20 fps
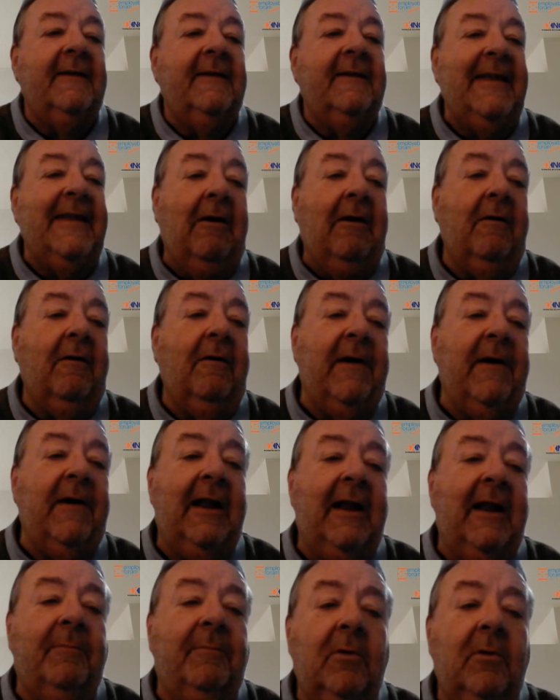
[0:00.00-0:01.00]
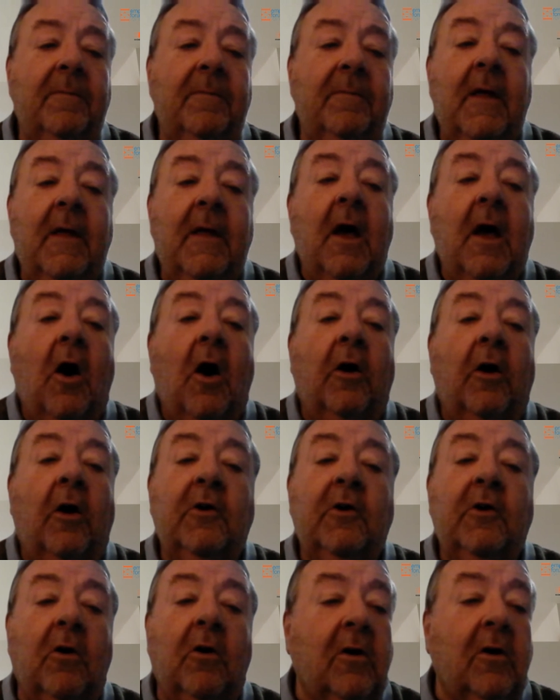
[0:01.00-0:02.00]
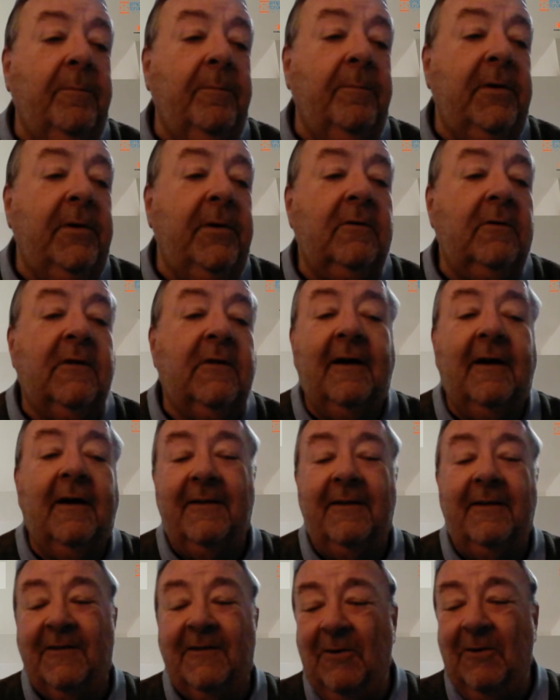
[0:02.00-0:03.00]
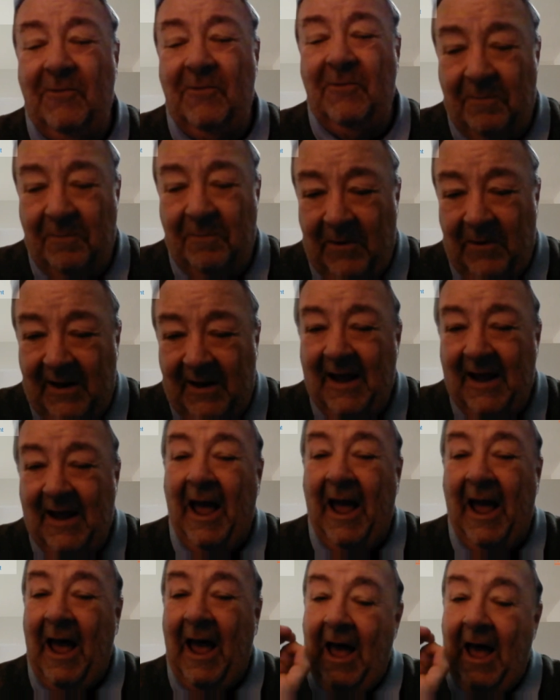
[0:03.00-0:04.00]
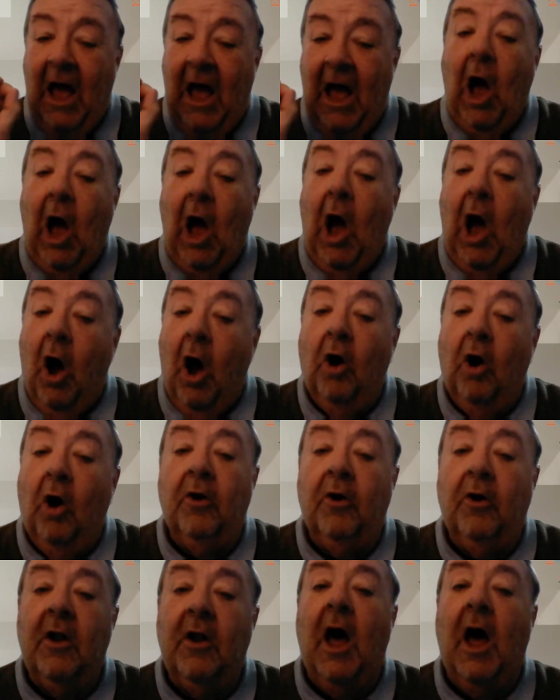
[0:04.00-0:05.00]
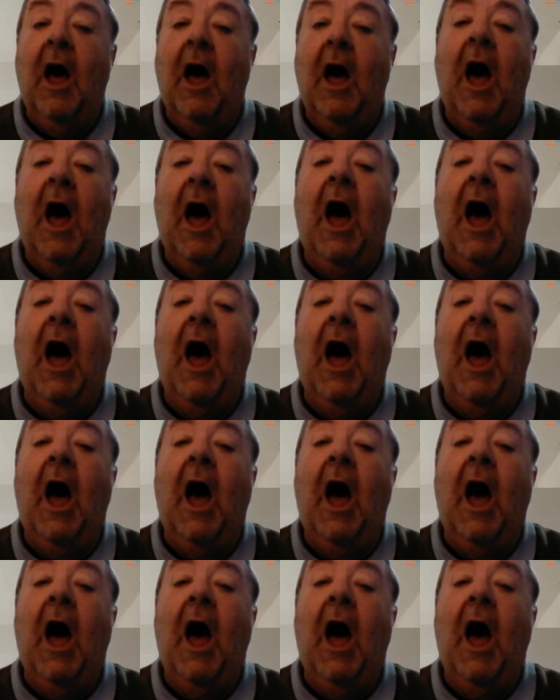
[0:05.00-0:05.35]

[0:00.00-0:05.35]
It's now available on your computer and soon to be on